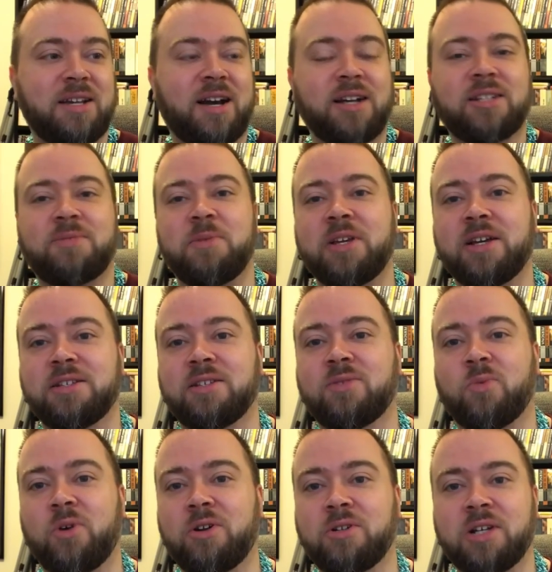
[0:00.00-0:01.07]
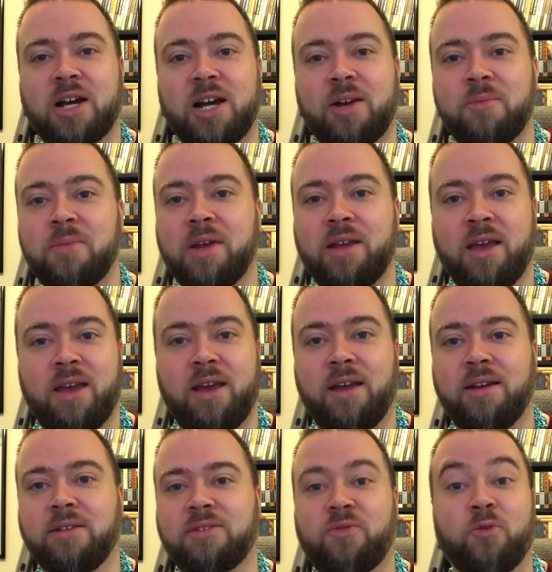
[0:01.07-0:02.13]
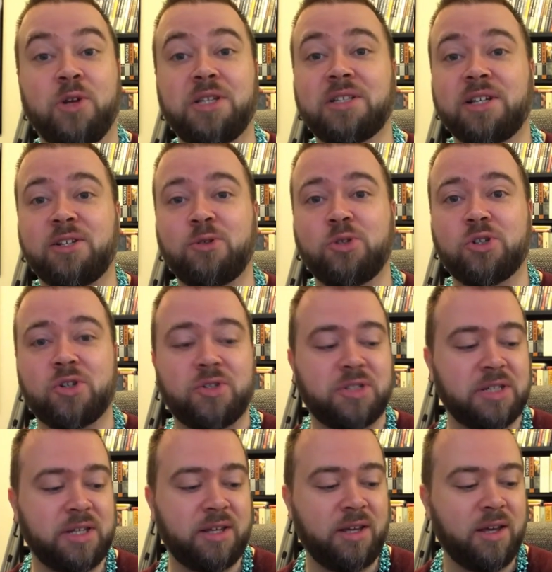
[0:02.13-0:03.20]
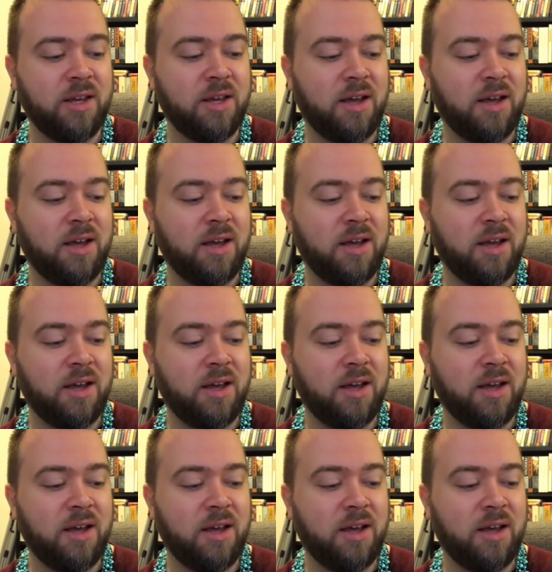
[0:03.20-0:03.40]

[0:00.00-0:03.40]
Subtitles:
socks because it's wintertime and it's freezing in New Jersey.